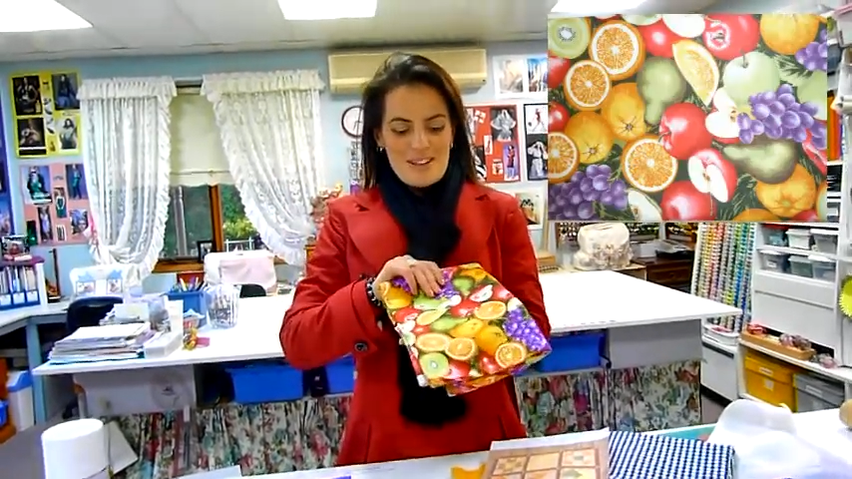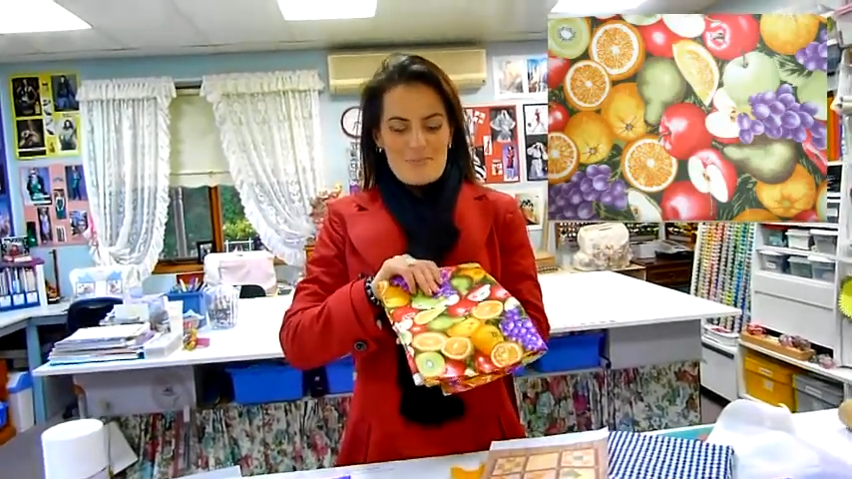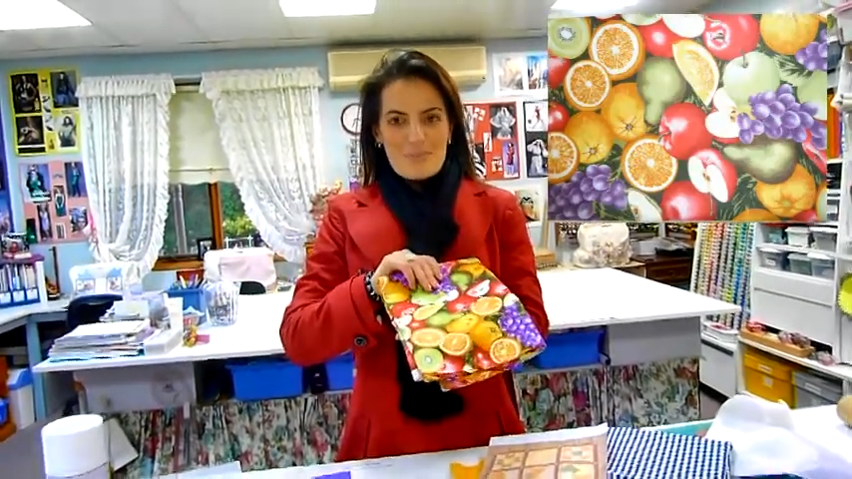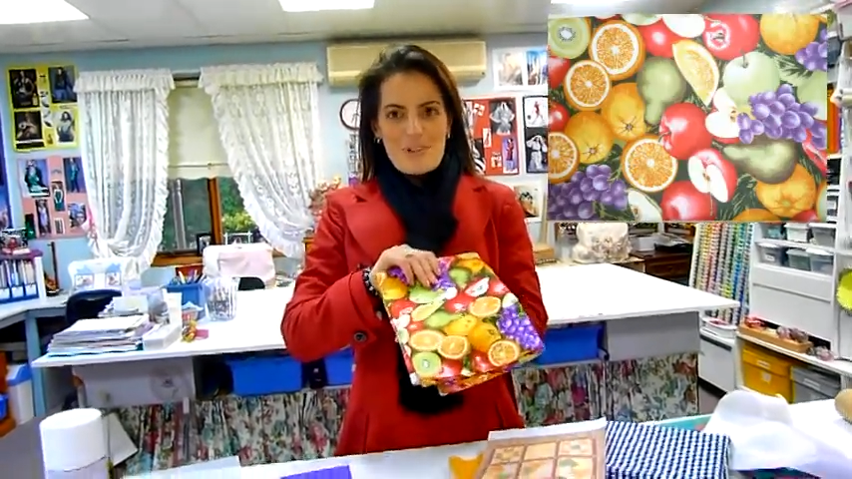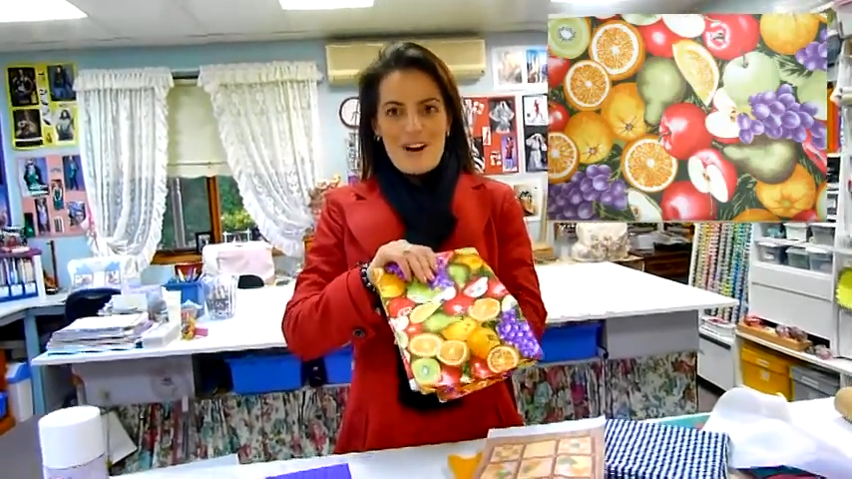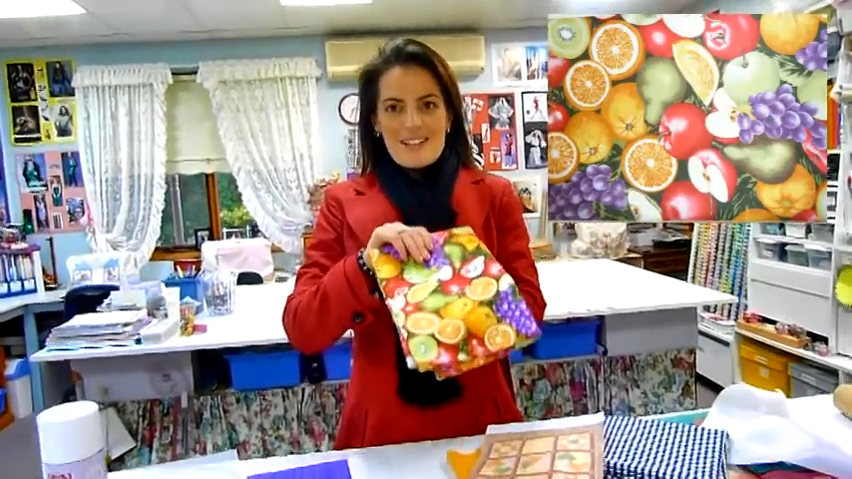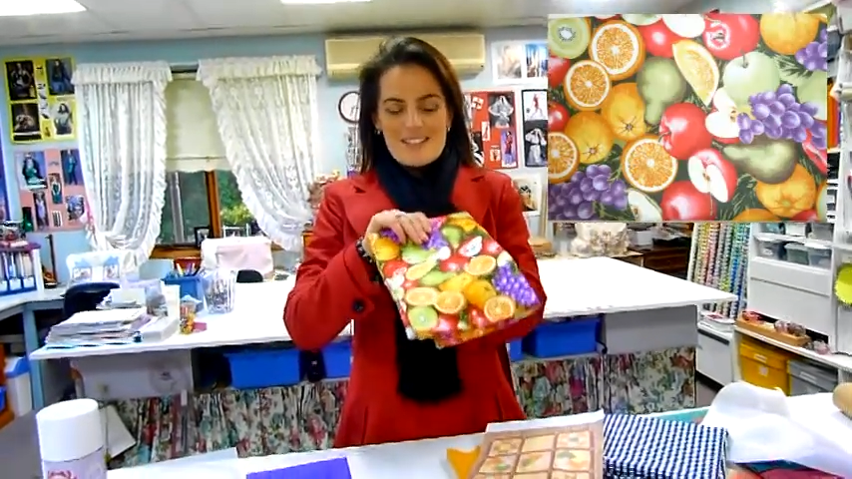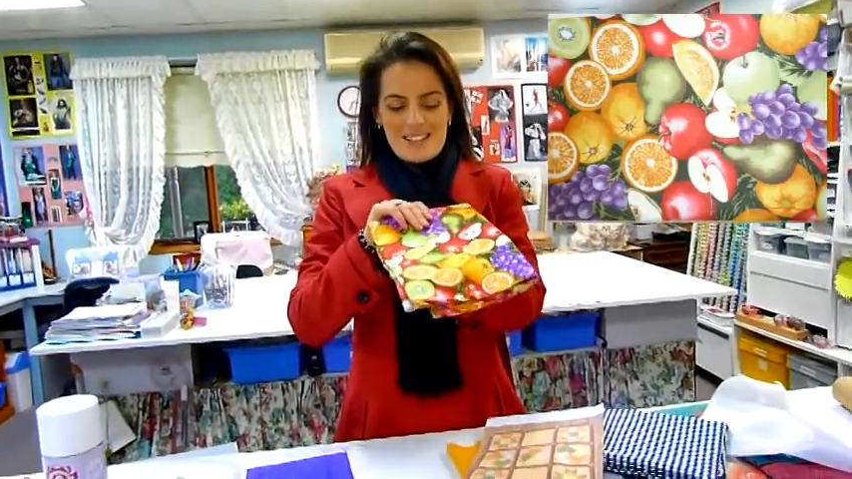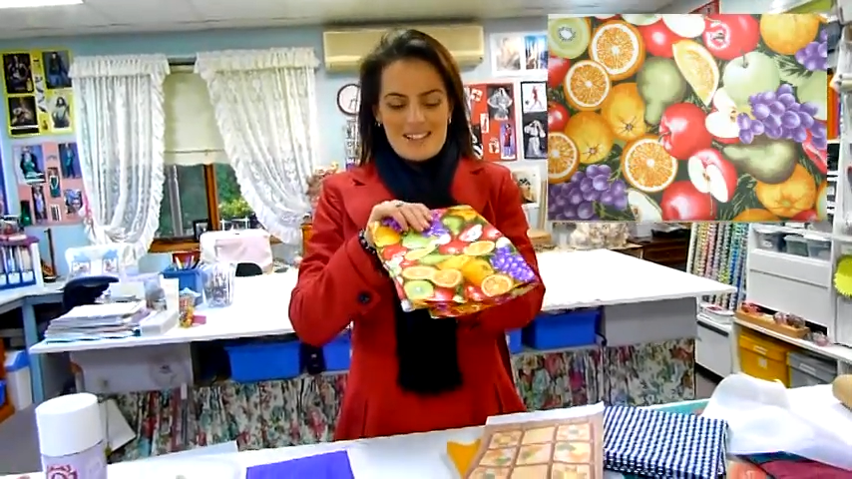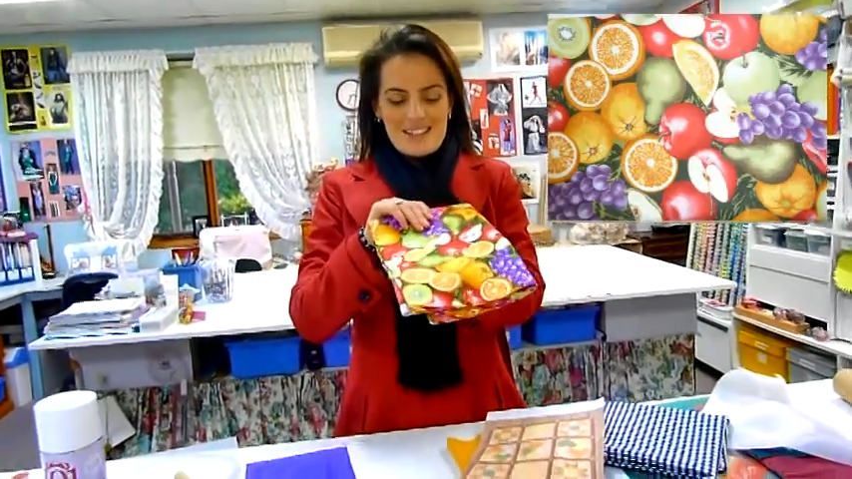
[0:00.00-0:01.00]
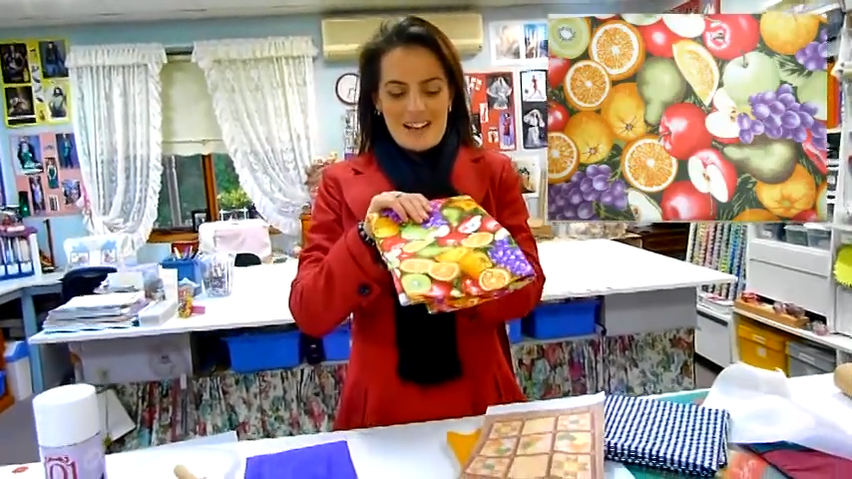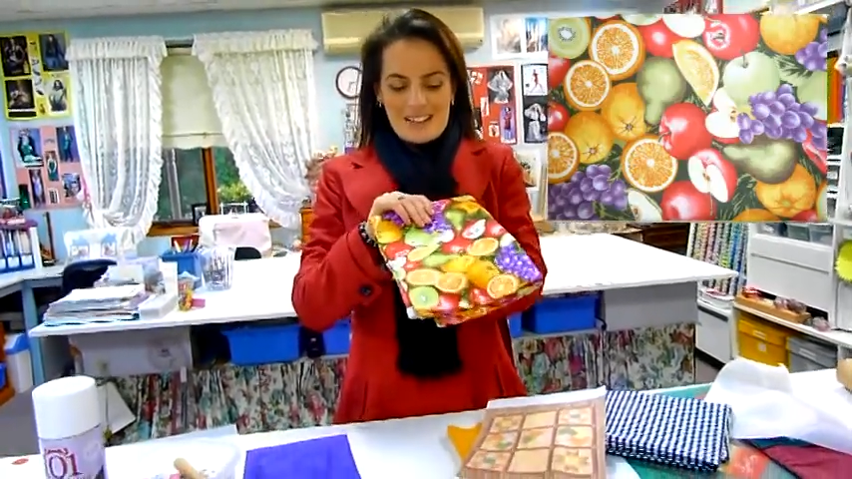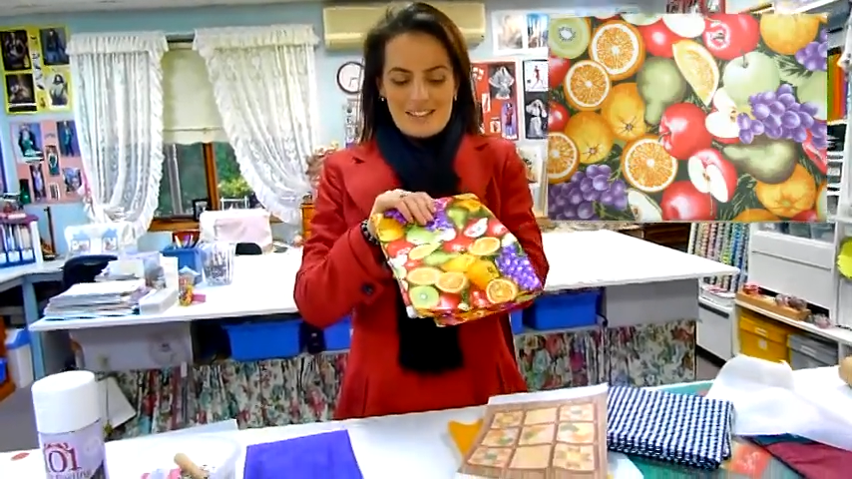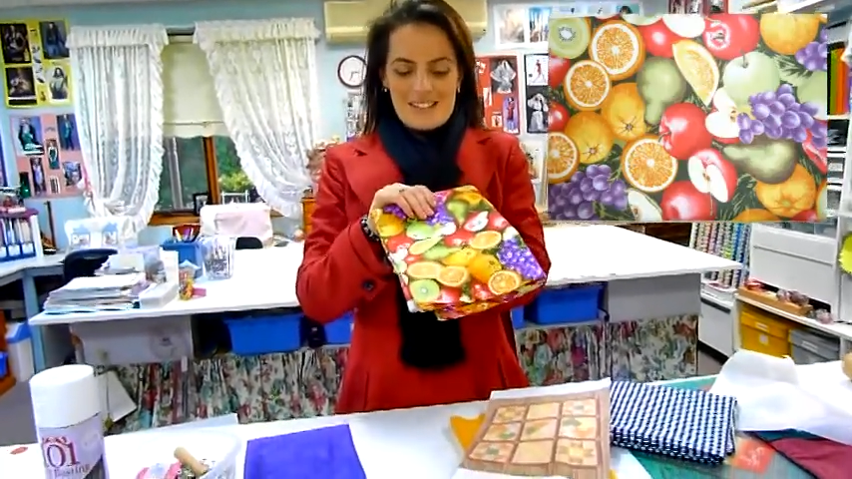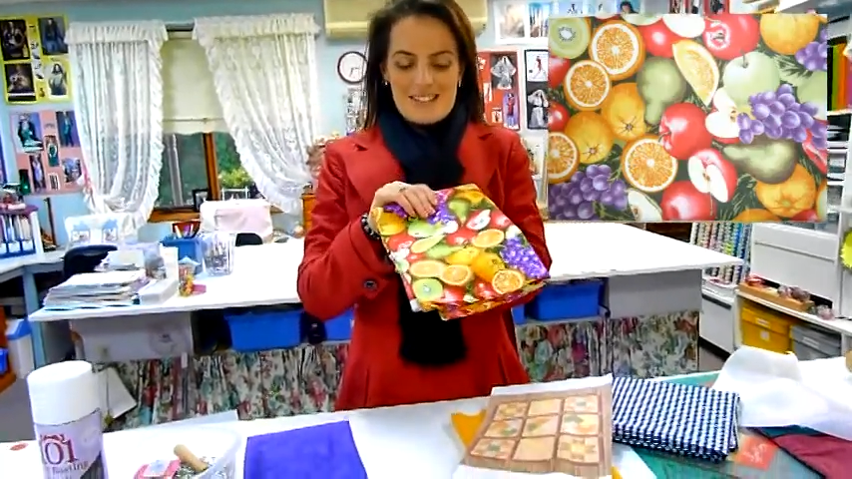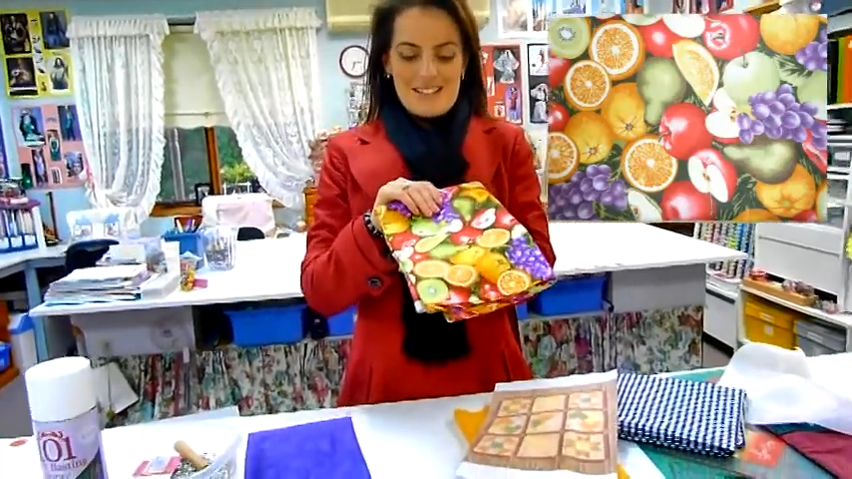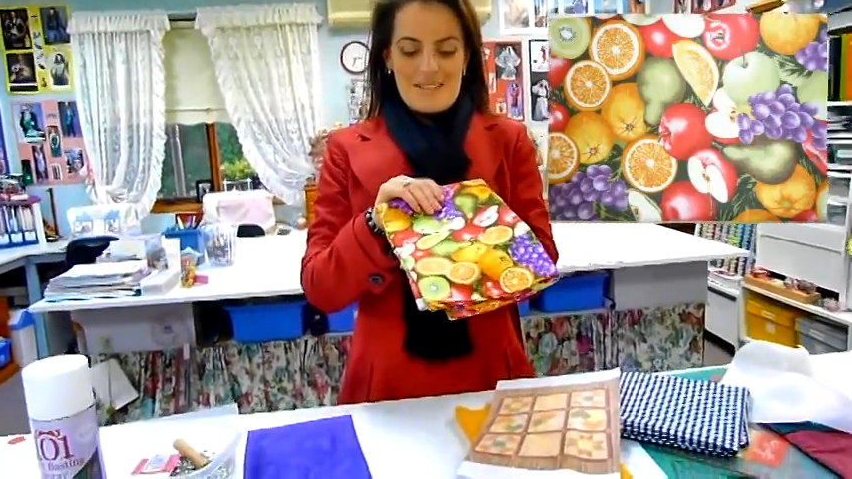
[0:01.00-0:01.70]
bright coloured